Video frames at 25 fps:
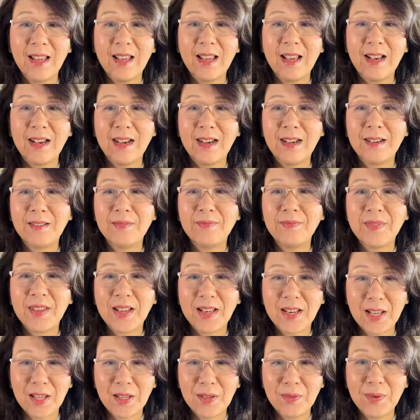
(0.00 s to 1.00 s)

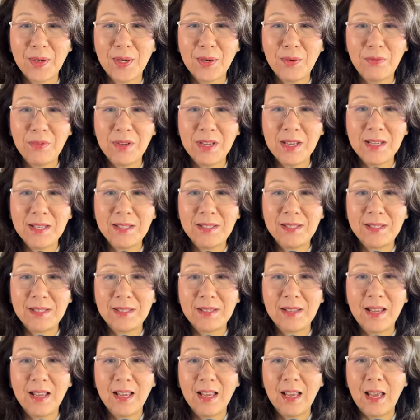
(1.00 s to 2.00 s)
Another one
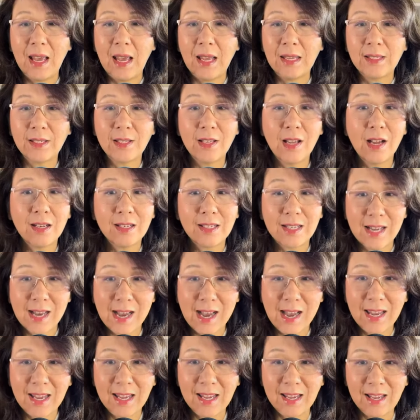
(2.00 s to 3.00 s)
reads, it's not
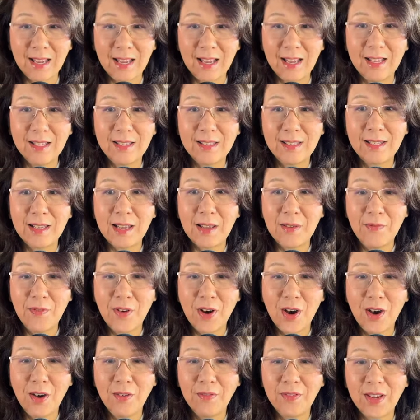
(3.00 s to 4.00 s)
dying, it's
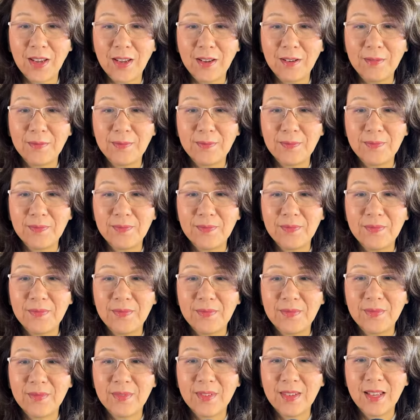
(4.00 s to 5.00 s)
evolving.
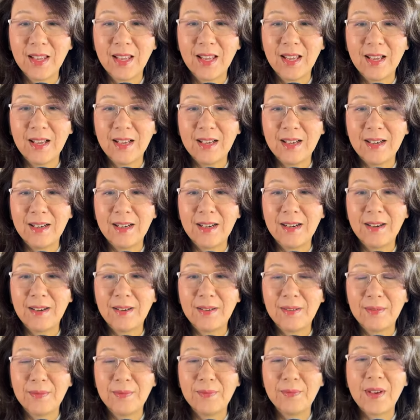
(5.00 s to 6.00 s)

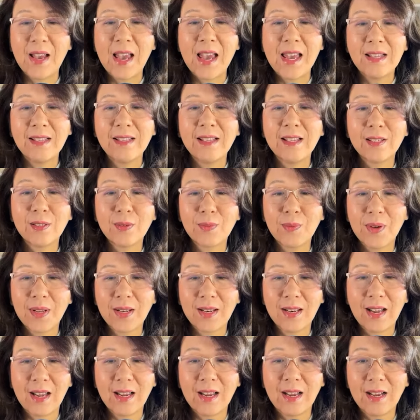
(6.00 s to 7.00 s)
And this
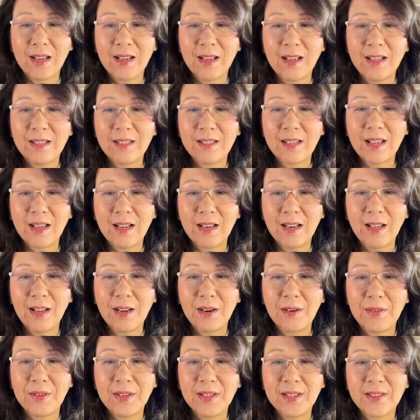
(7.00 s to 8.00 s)
one is
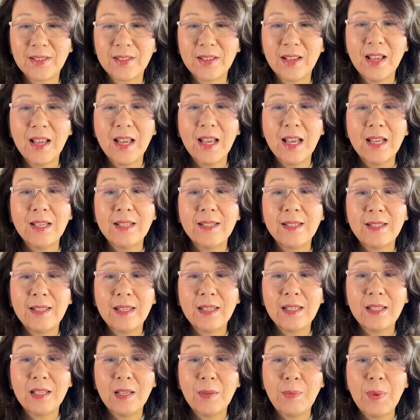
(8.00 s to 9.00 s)
hilarious.
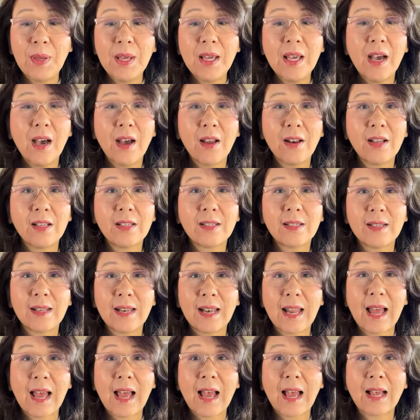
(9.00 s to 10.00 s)
CCP on its
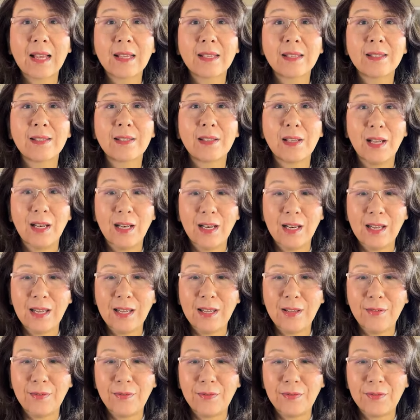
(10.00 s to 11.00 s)
last
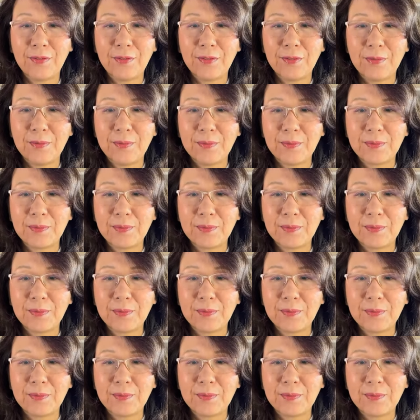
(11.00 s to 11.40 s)
leaf.